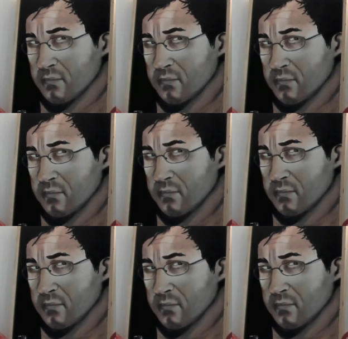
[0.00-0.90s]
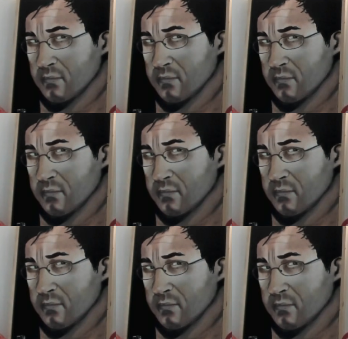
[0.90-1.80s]

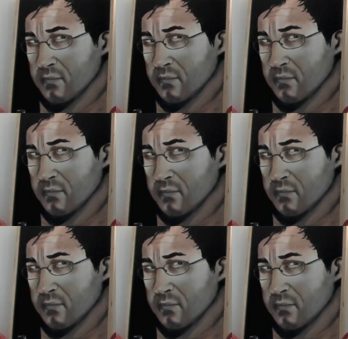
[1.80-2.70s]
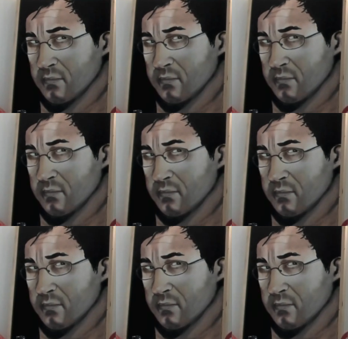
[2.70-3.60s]

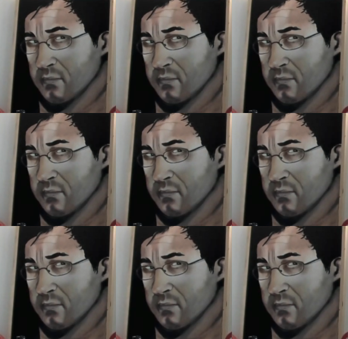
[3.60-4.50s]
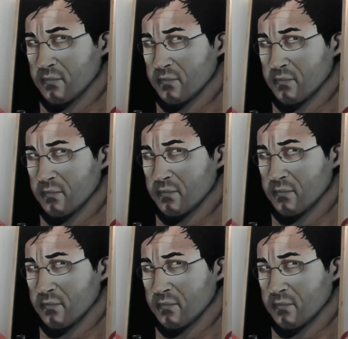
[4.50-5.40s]

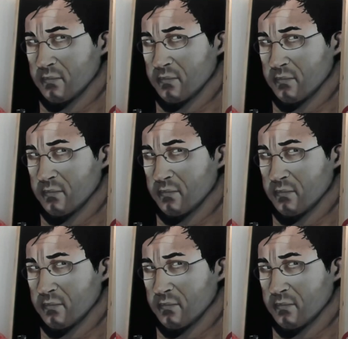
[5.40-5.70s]
This person isn't speaking.